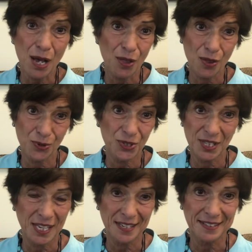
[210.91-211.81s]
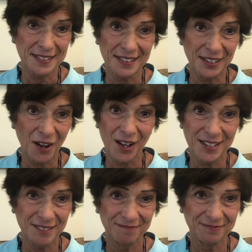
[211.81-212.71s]
those things God,
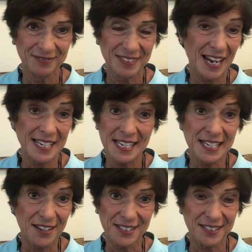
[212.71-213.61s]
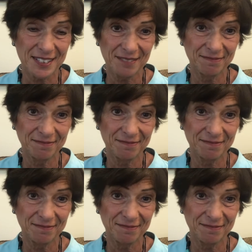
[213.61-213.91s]
and he doesn't.